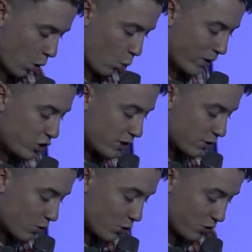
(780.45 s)
When
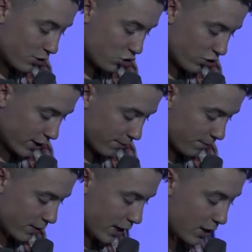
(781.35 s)
Jesus got to the tree,
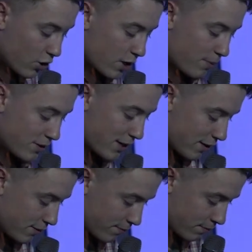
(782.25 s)
he looked up and
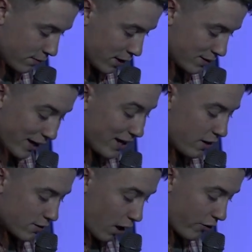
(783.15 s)
said,
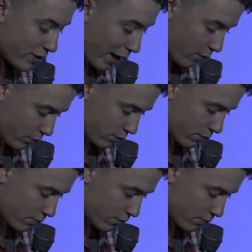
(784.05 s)
Zacchaeus, hurry down.